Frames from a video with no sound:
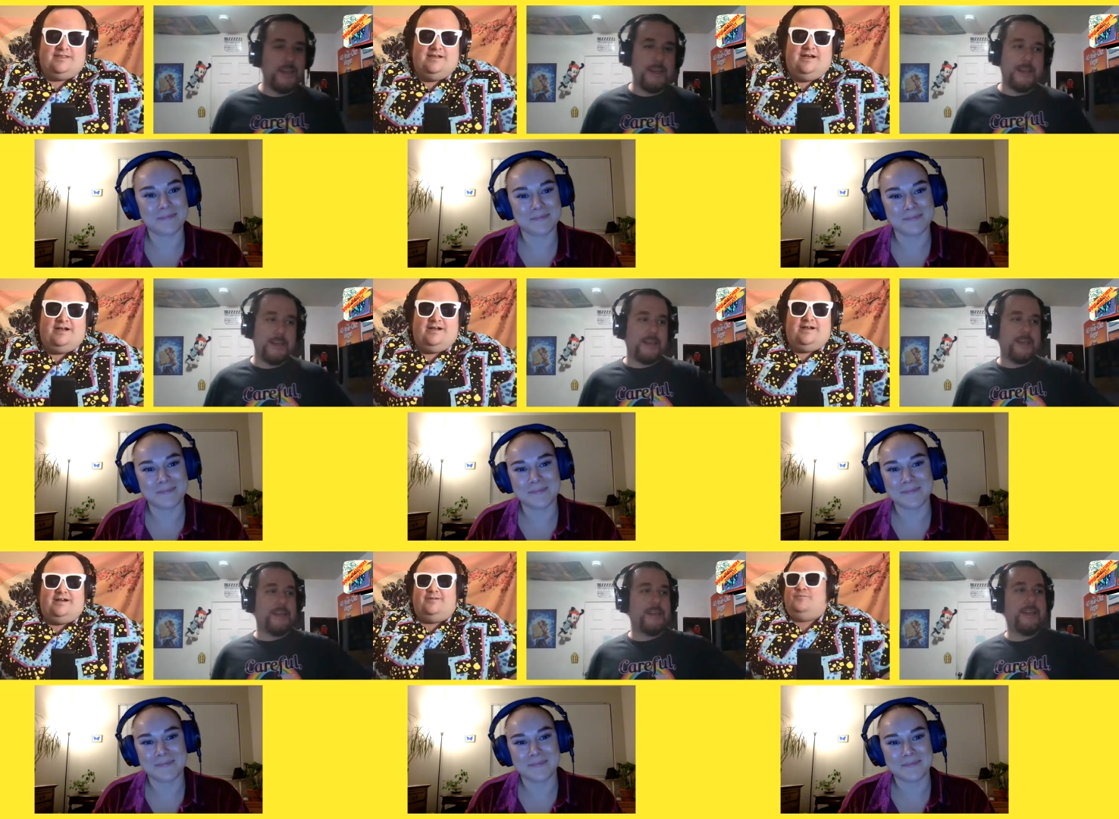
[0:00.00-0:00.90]

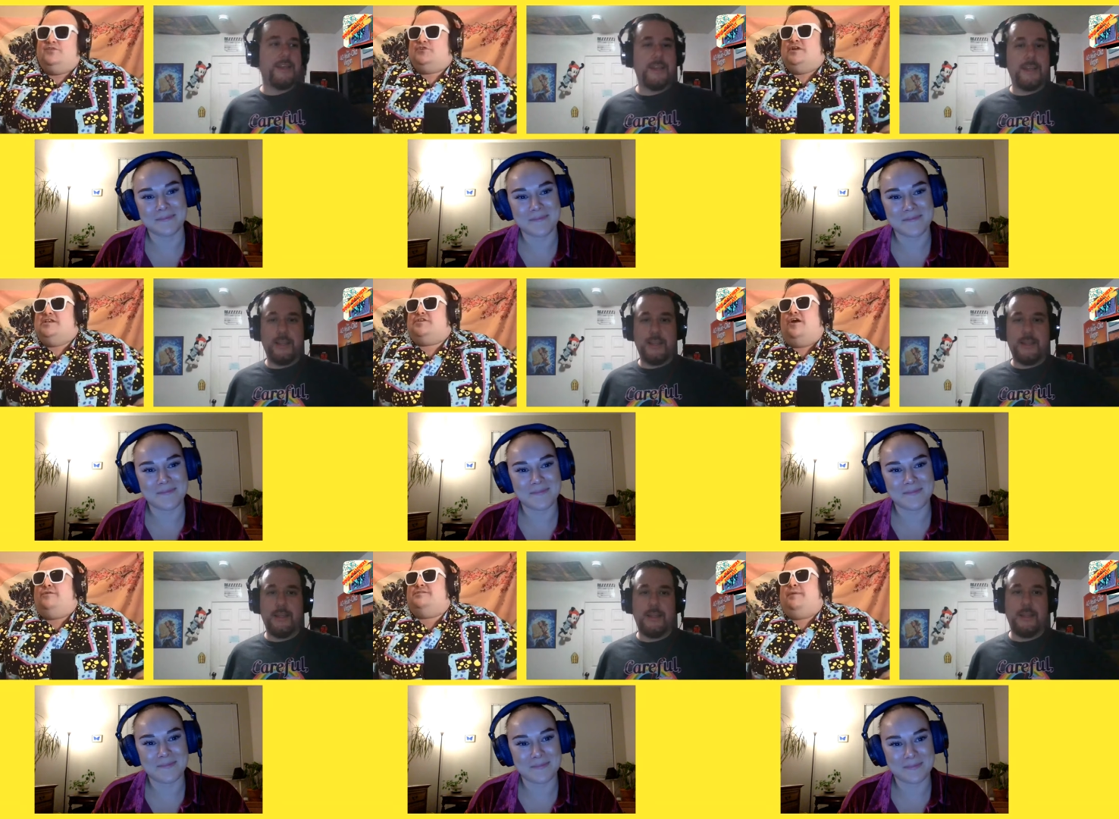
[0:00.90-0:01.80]
Speaker 1: Uh, joined as
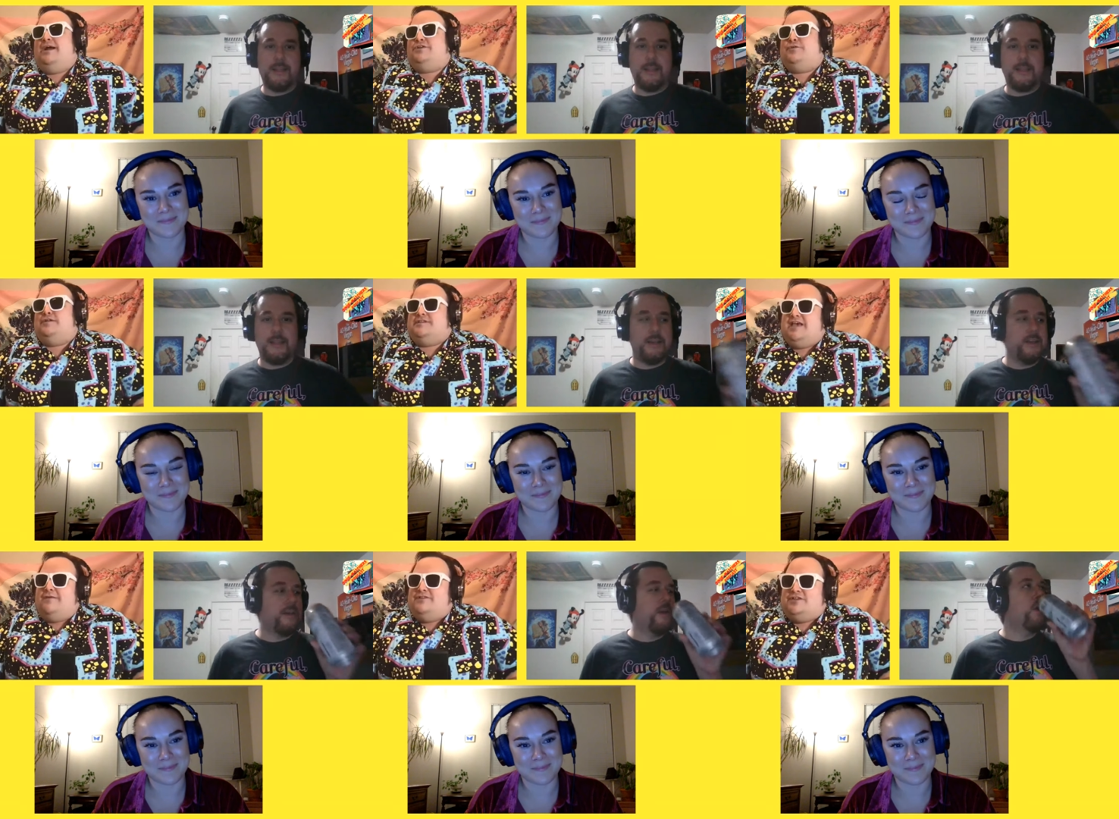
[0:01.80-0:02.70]
always by Jordan
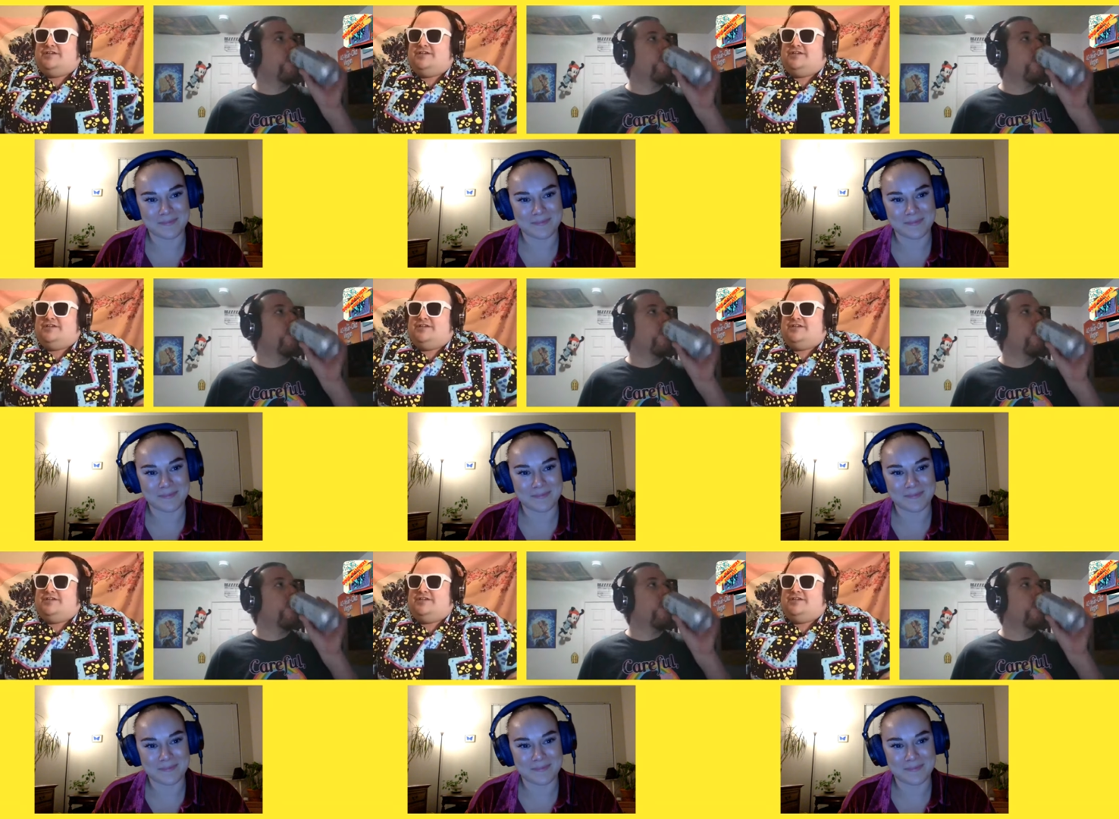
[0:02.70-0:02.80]
Savage and